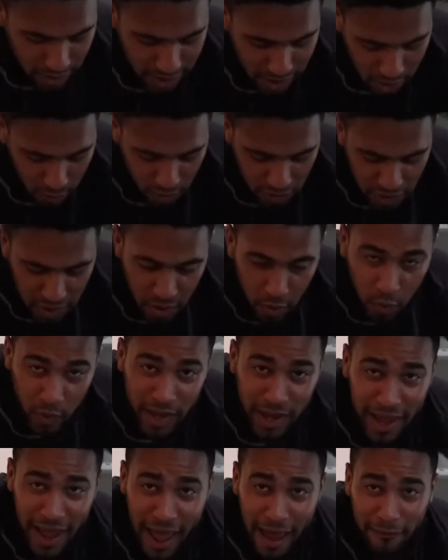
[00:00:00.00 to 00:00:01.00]
like within a
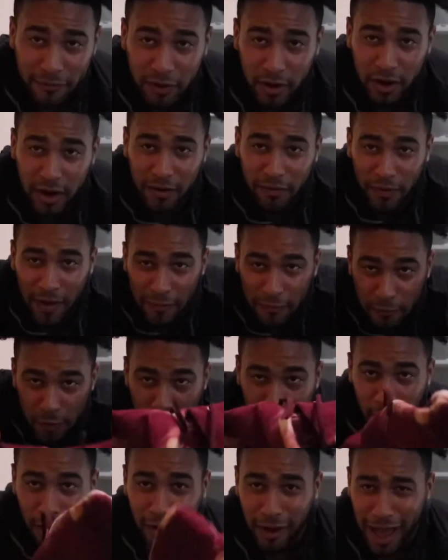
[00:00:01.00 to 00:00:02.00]
week after if I
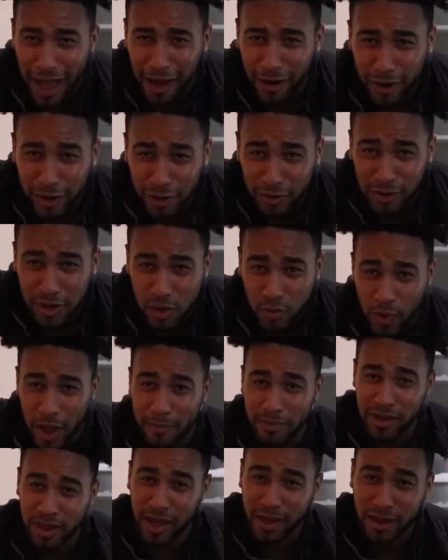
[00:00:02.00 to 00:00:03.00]
figure out how to do this
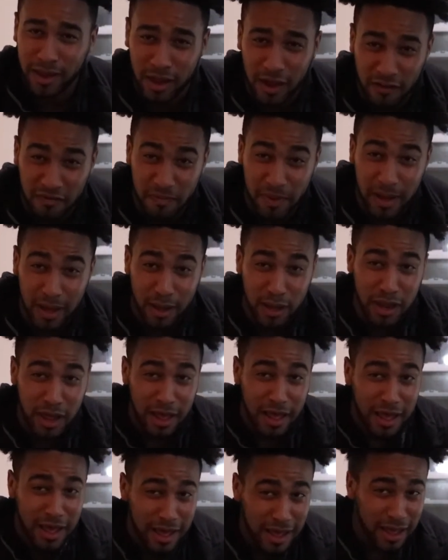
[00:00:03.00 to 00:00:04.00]
website stuff because
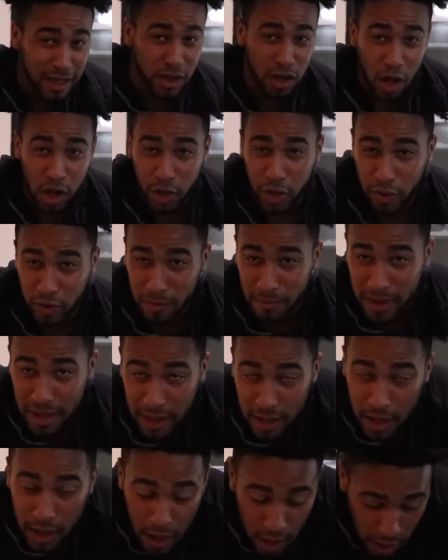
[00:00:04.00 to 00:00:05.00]
it's all new to
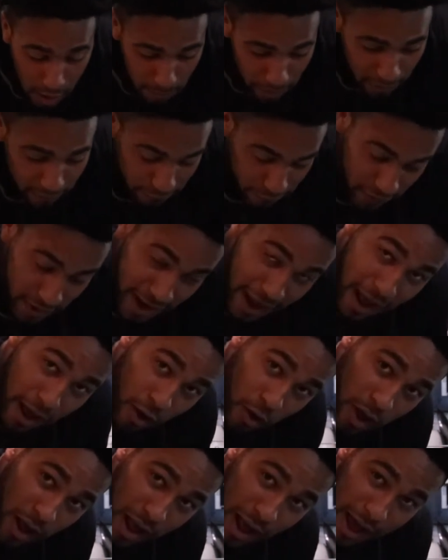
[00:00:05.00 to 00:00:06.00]
me. But for
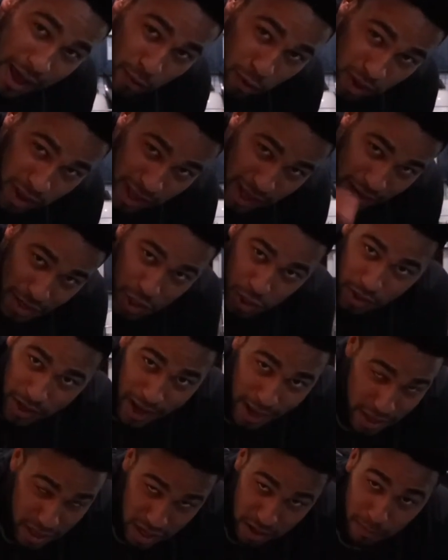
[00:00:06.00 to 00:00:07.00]
now, I will catch you
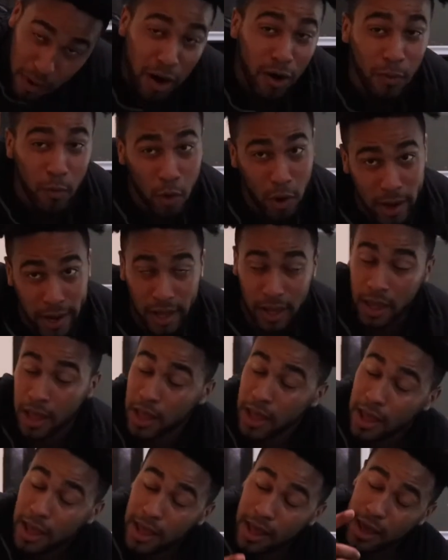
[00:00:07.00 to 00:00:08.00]
guys tomorrow morning.
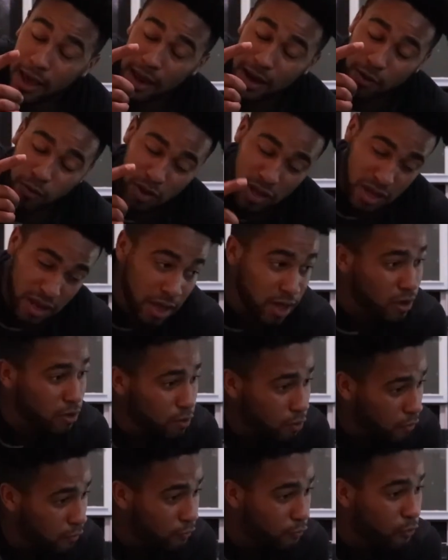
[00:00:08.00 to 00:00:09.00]
And I will see
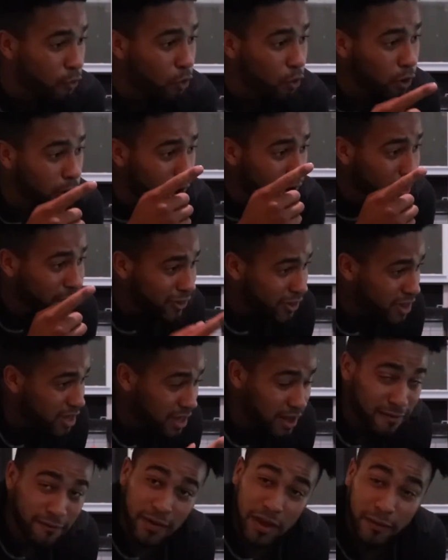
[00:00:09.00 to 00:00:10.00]
you for the
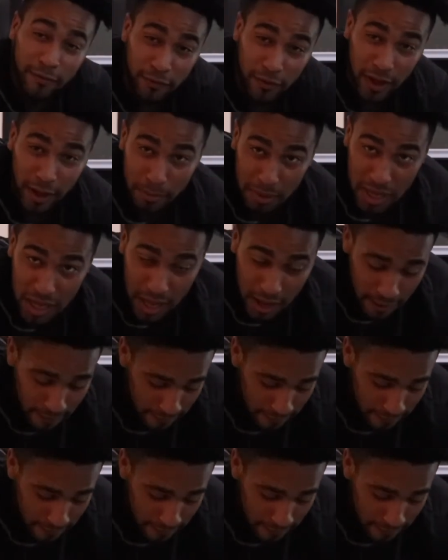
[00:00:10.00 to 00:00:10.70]
T V flips.